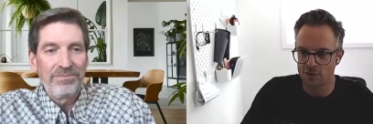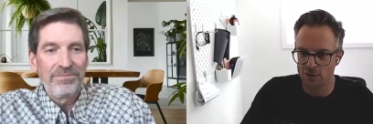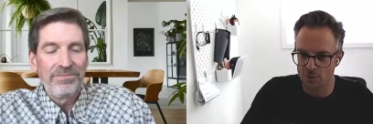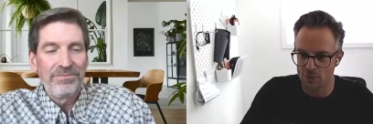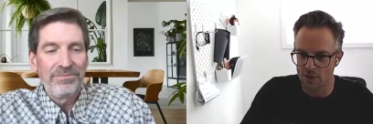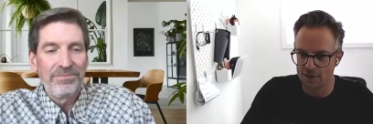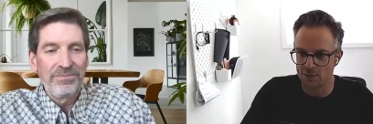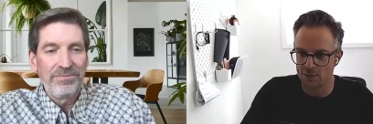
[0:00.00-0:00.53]

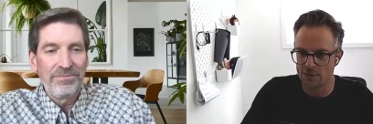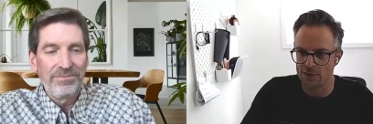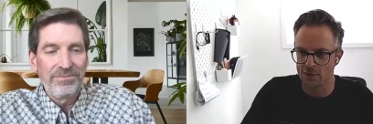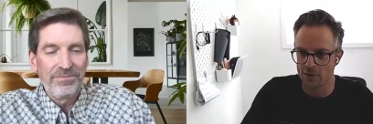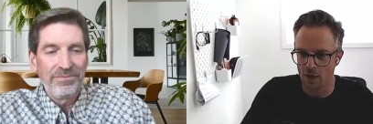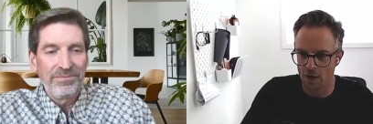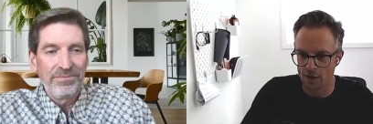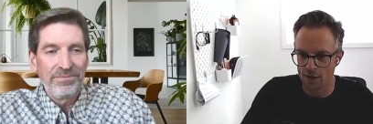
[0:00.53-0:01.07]
Speaker 1: build trust
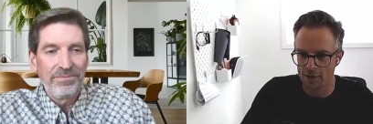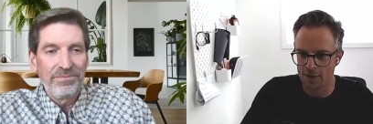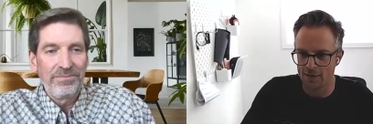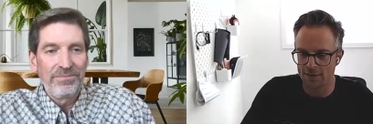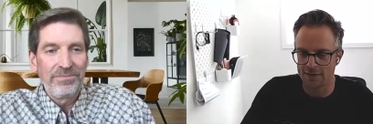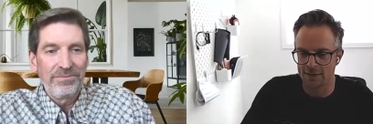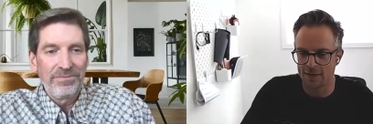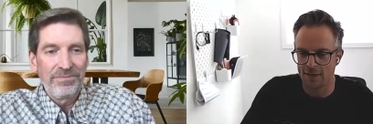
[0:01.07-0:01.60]
with your
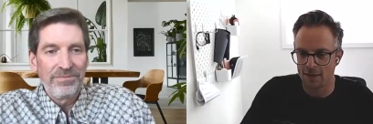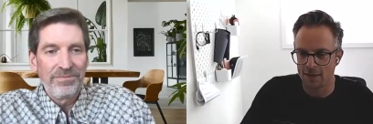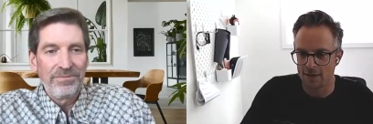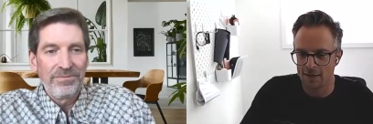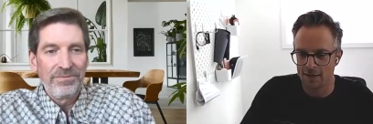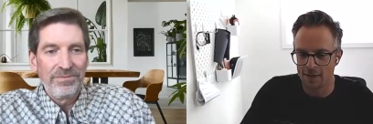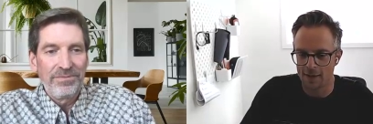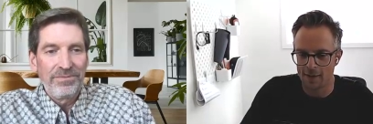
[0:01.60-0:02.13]
audience.
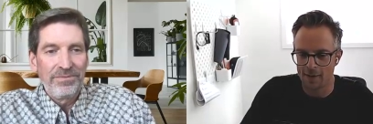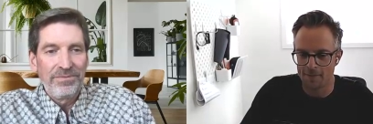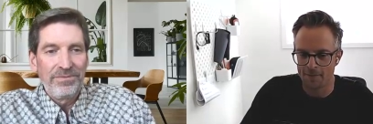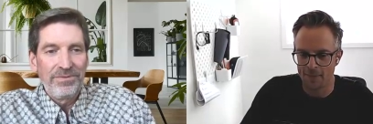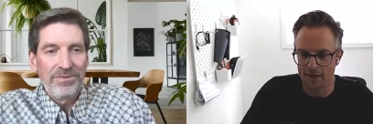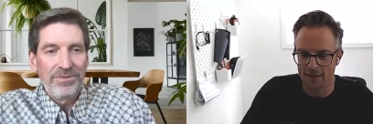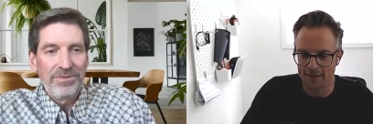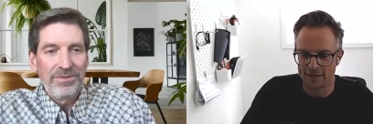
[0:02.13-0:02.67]

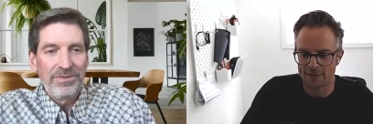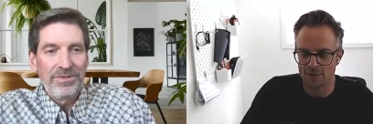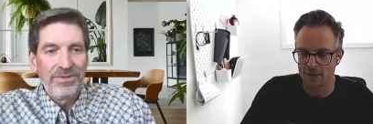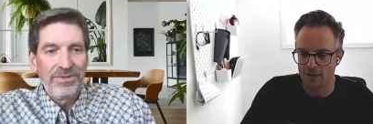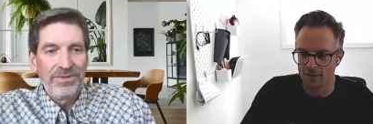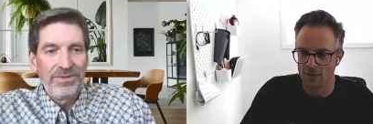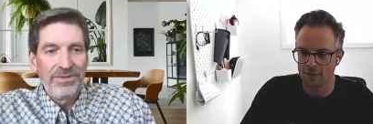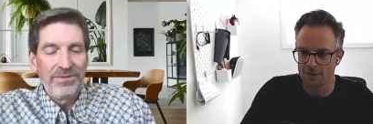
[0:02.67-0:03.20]
Um, and
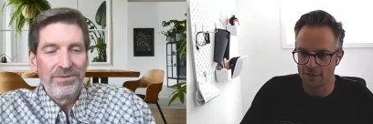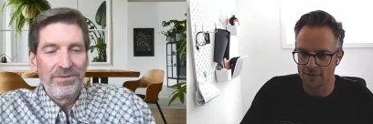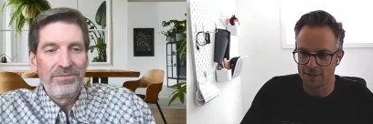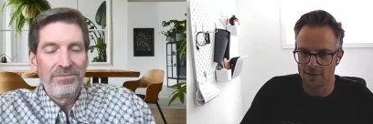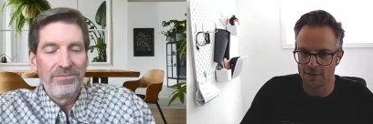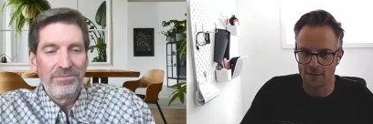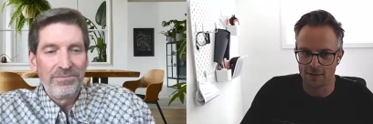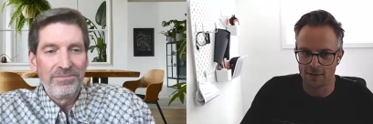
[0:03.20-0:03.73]
that's really tough
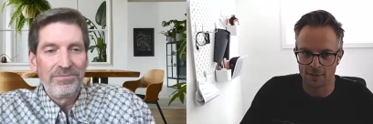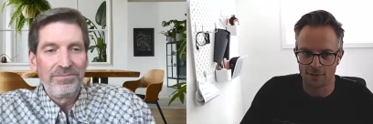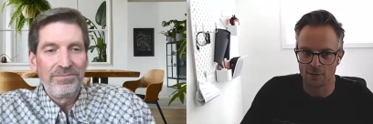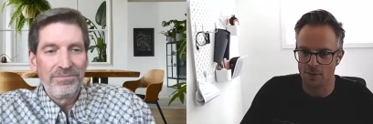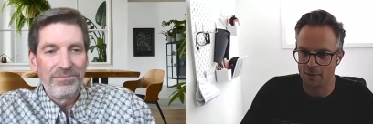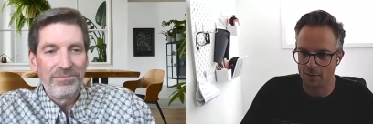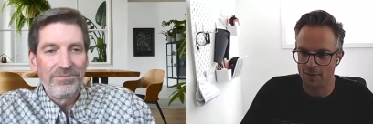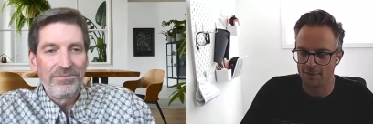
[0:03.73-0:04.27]
to, uh,
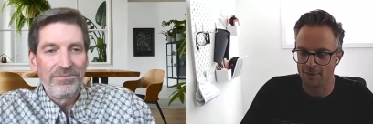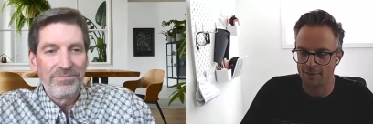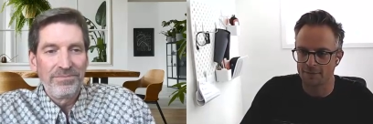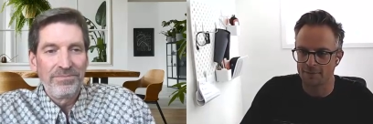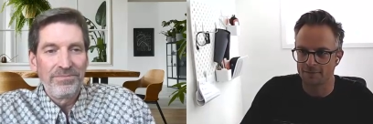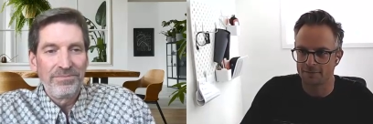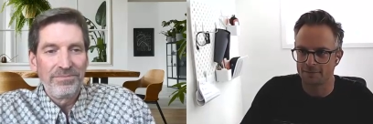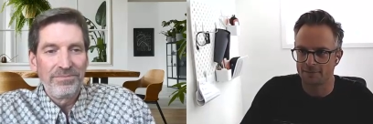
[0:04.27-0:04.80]
to do, I
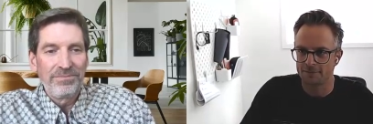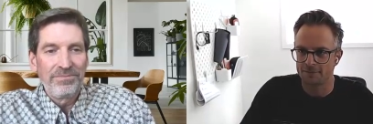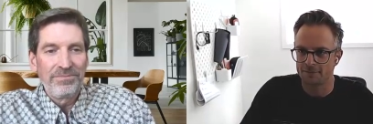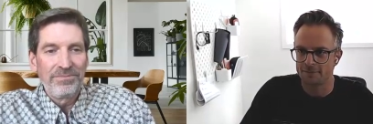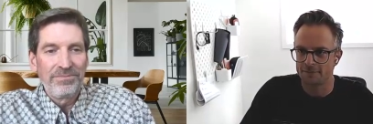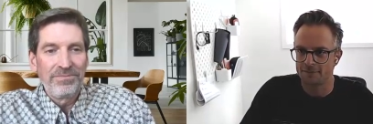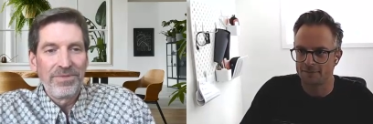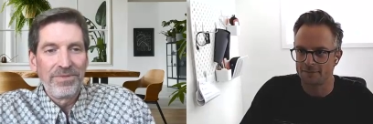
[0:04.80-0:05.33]
believe.
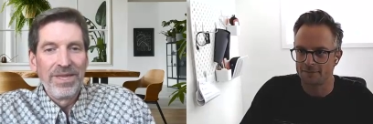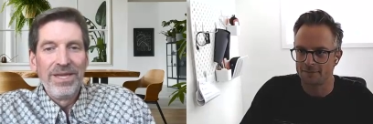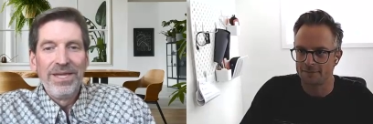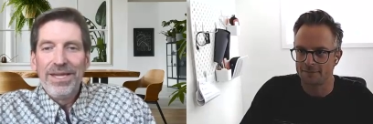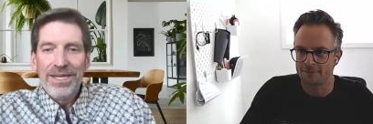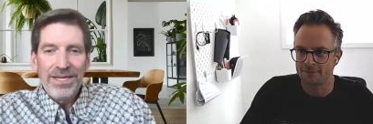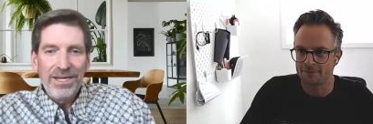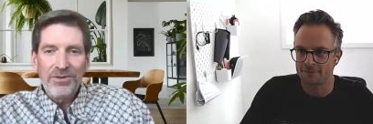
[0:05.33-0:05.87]

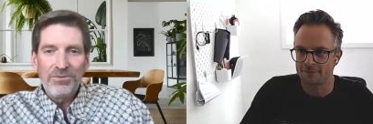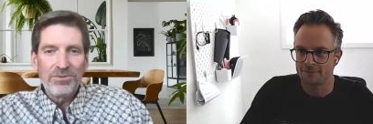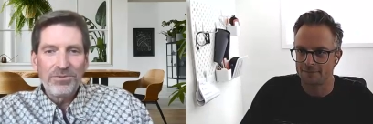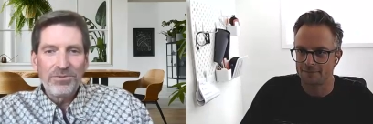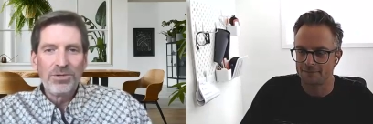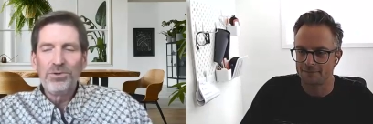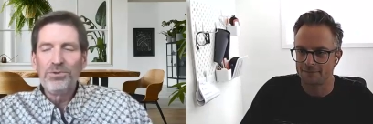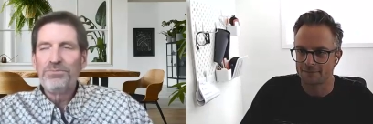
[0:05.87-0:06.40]
Speaker 2: Yeah.
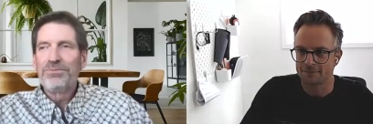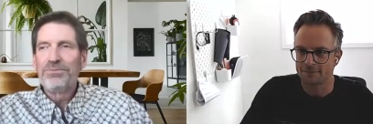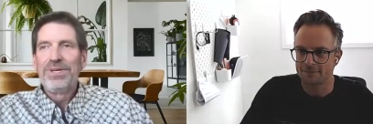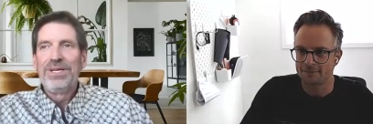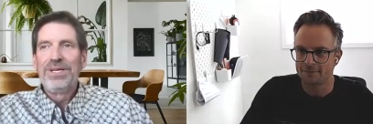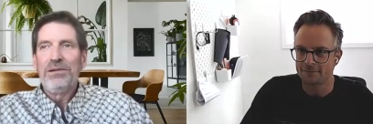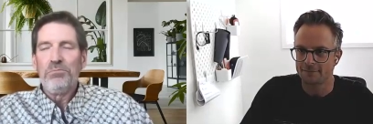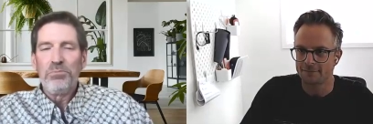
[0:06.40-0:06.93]
So
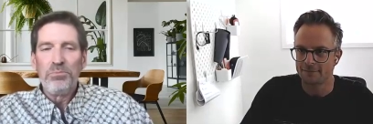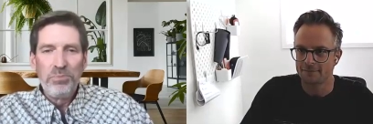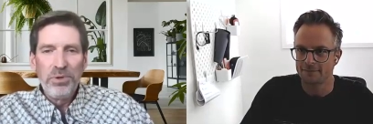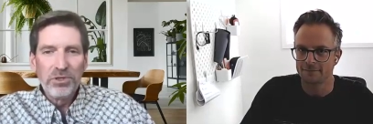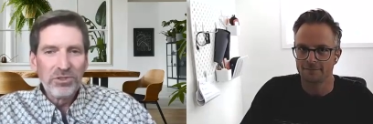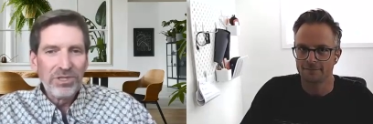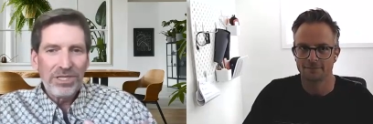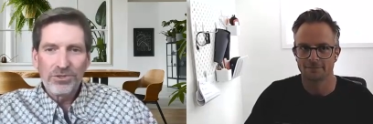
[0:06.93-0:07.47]

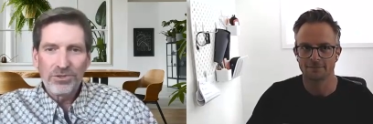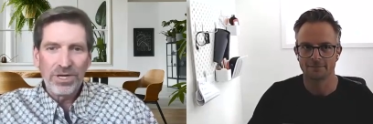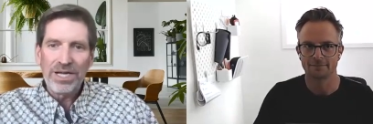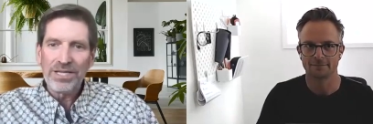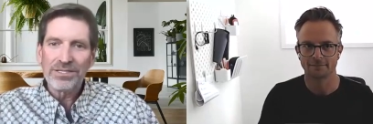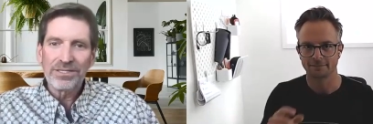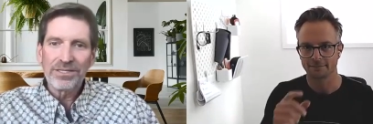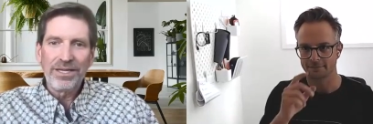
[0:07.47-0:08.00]
building
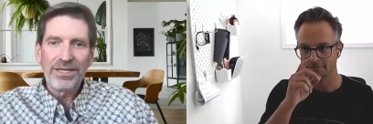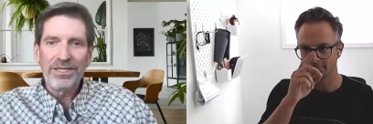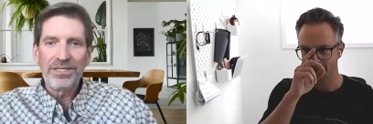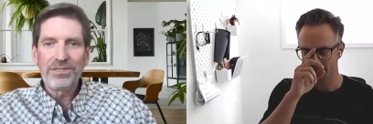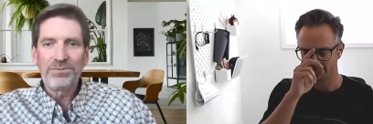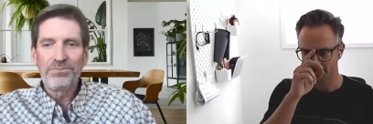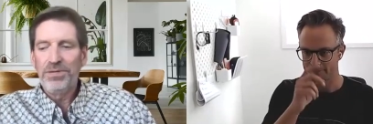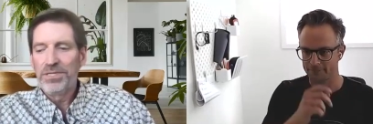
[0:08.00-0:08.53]
trust, like
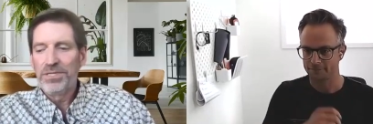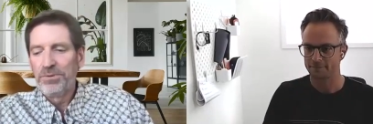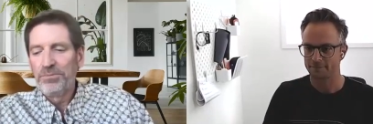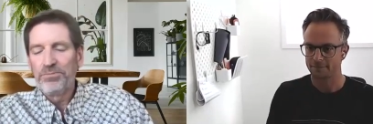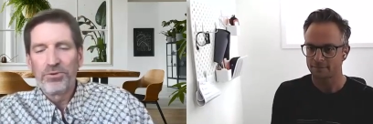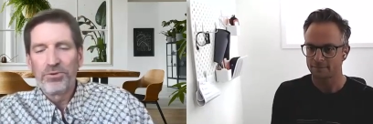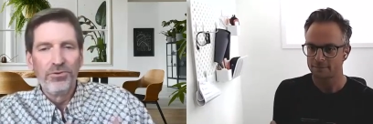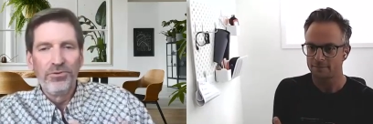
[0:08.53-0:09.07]
it's it's
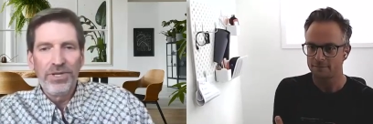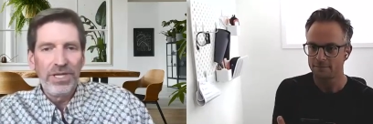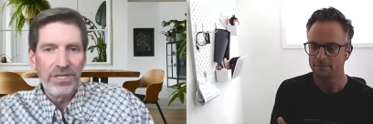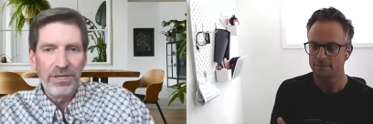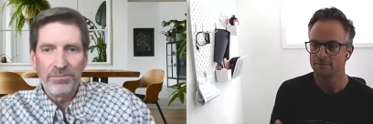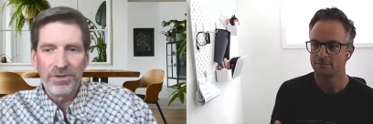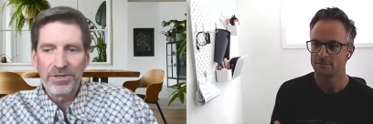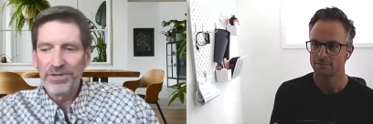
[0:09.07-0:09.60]
been proven in
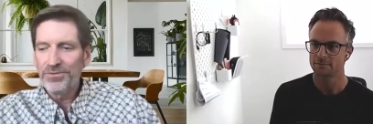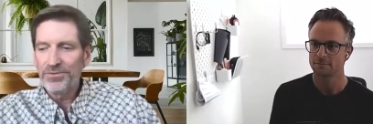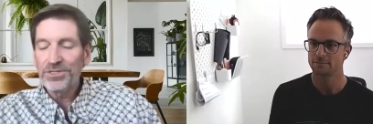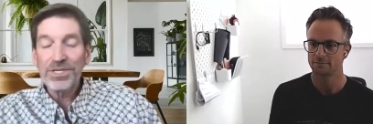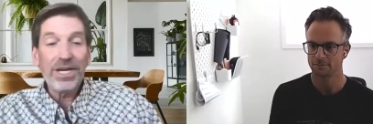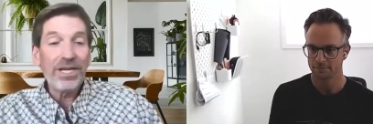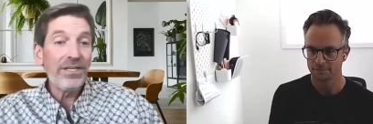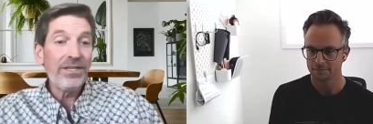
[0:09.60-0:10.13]
a number of
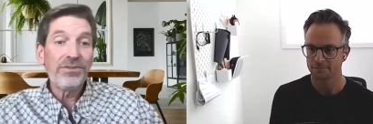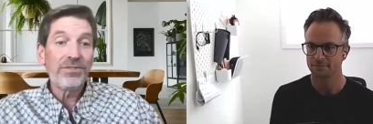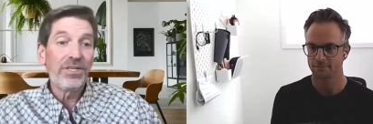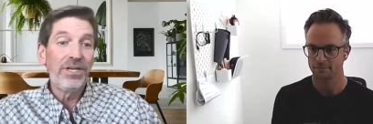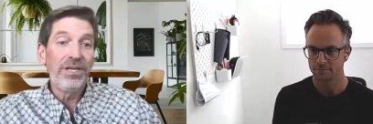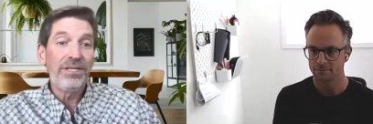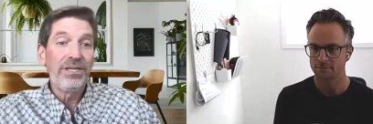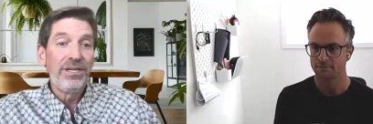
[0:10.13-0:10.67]
different studies
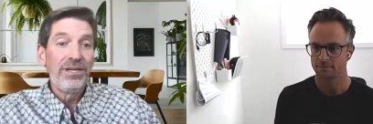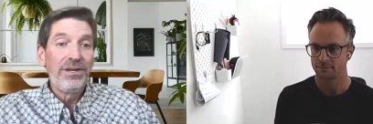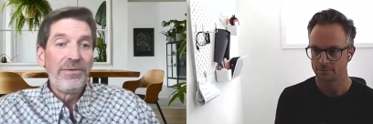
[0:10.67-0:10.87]
that